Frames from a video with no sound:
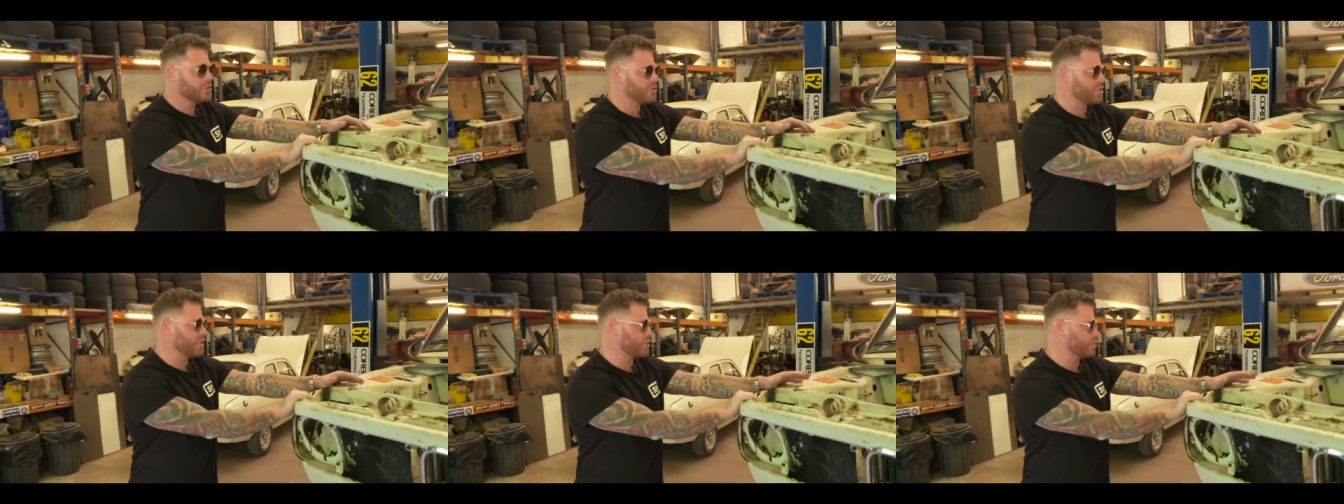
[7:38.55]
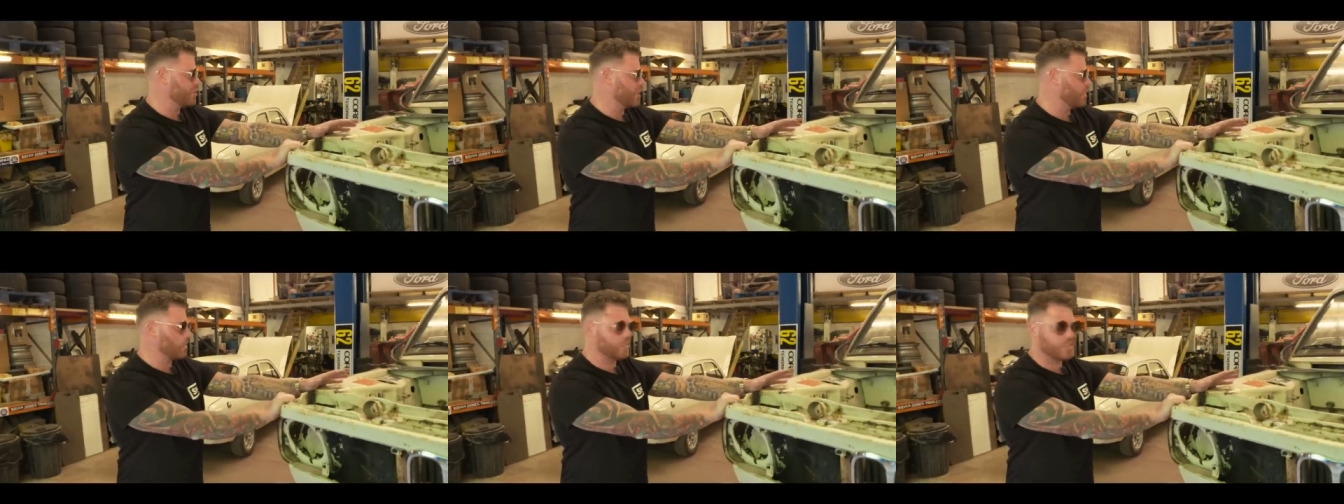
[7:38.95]
So this will
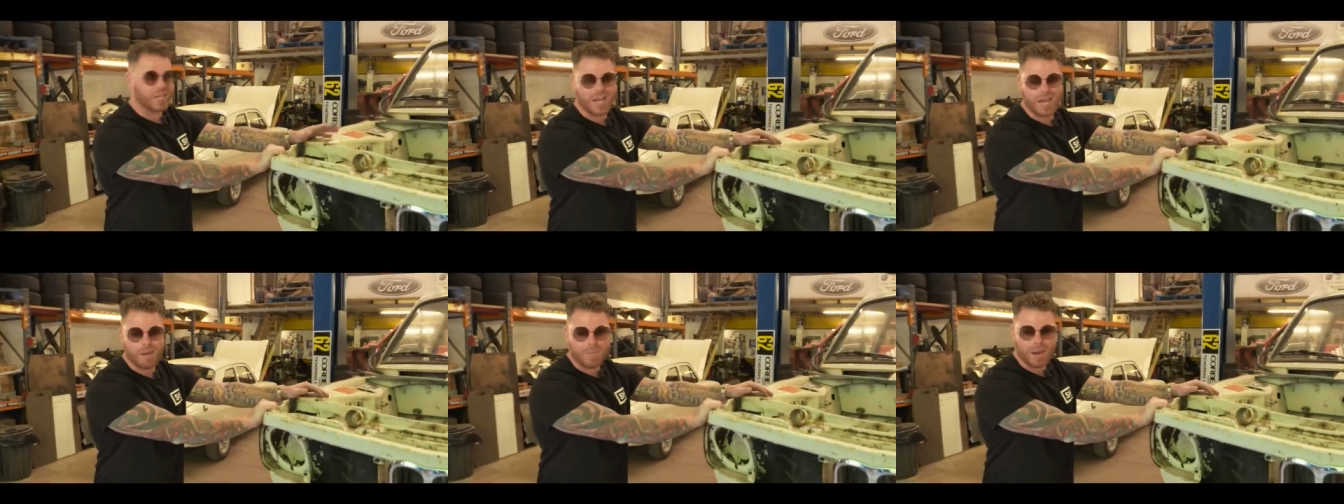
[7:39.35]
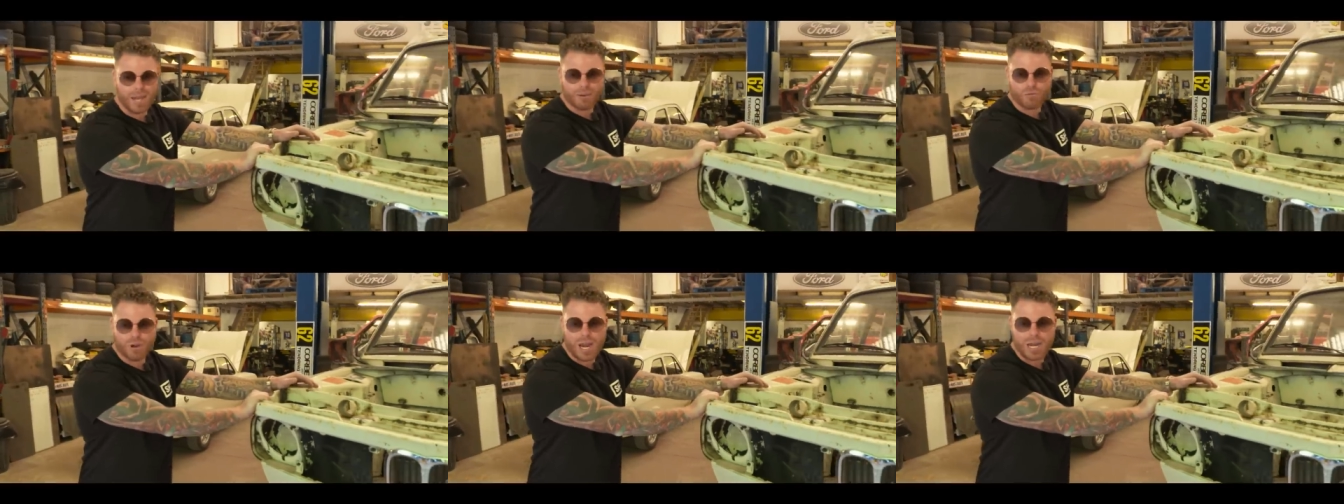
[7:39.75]
be like a
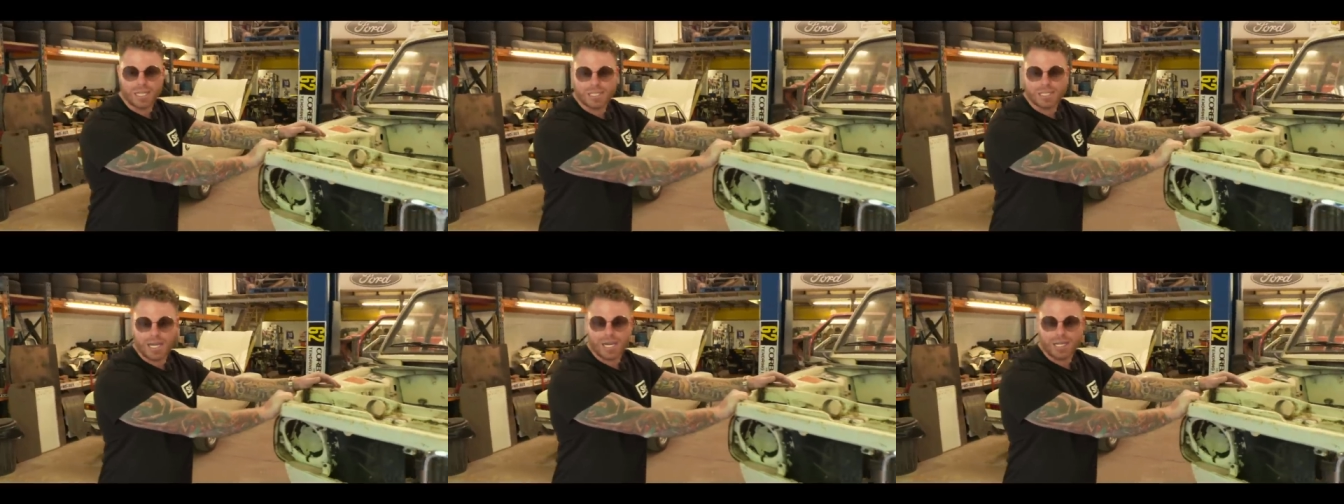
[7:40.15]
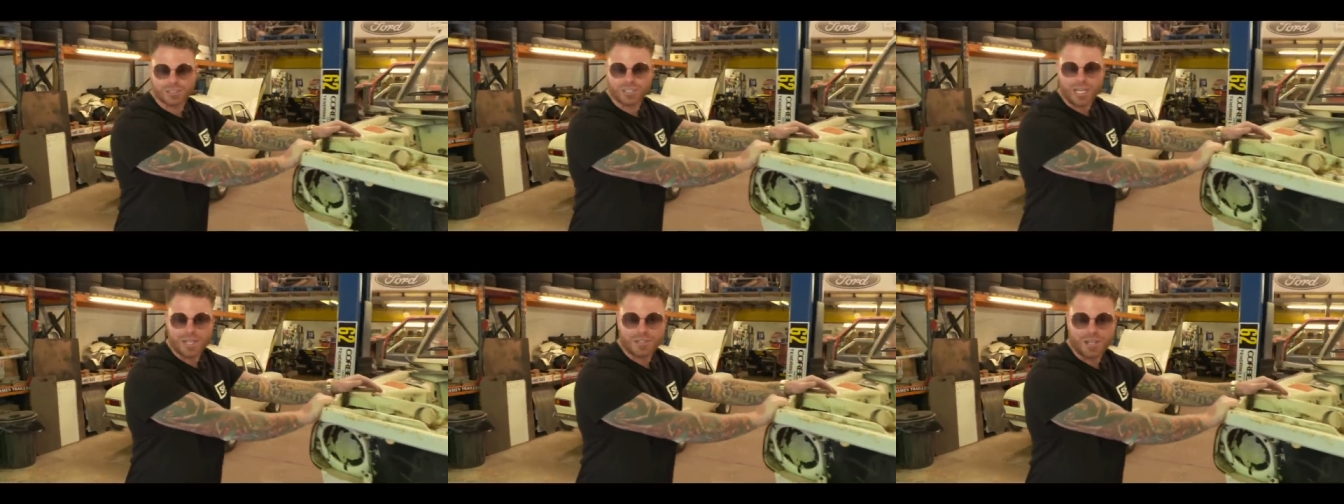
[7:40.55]
tarmac rally car
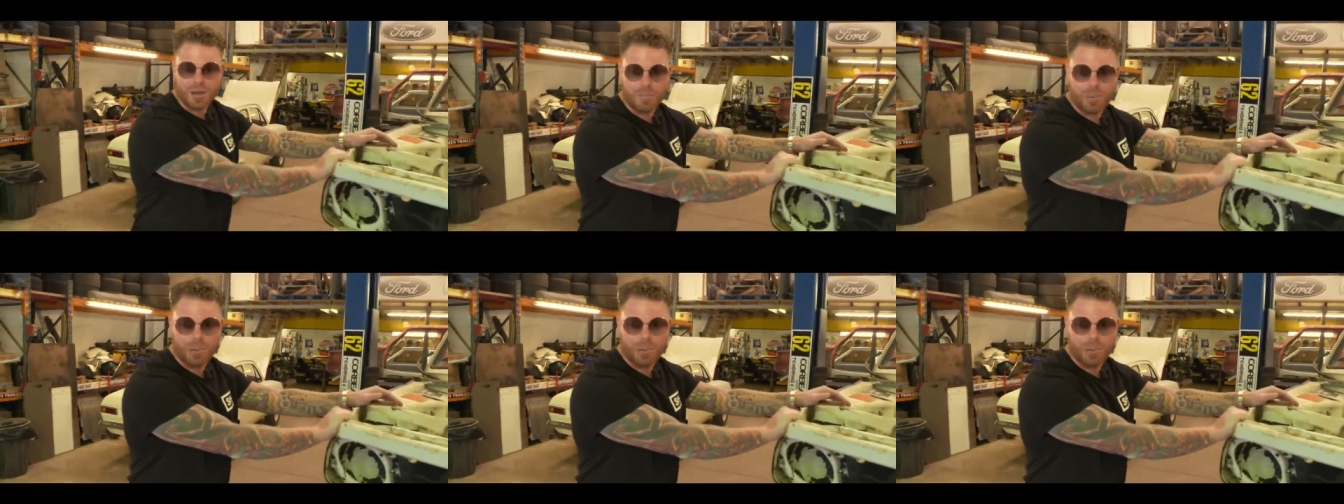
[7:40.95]
setup.